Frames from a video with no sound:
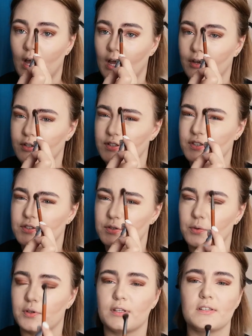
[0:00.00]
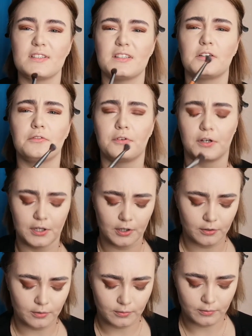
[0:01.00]
I also saw this in a
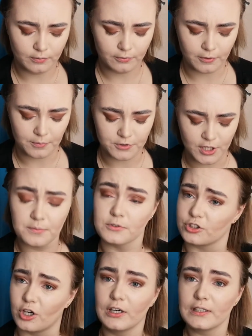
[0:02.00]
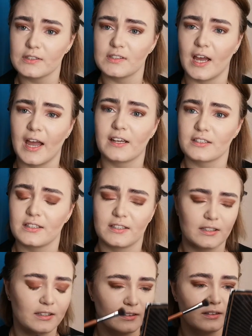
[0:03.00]
video from James Charles, I actually
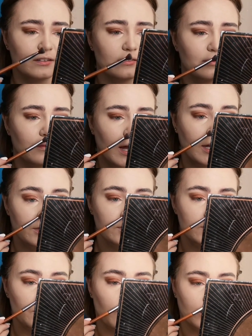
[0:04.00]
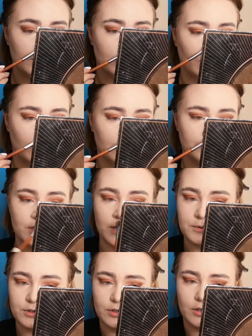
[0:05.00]
think. I used to watch a lot of
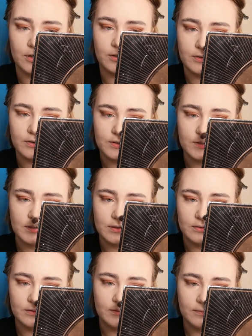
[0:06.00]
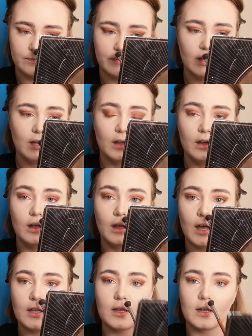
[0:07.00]
James Charles.
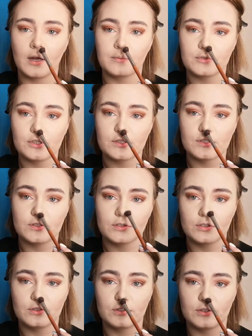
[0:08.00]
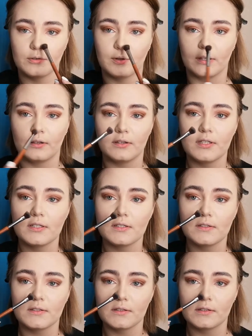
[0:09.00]
And then I'm just doing
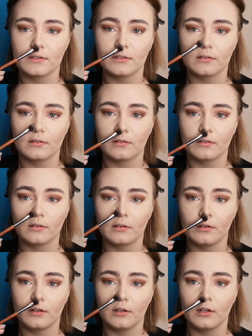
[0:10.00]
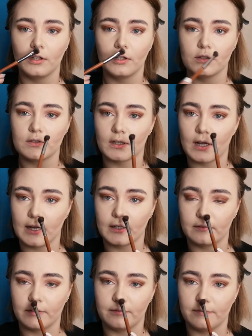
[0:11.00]
this to
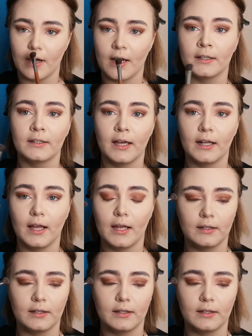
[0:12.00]
kind of define that.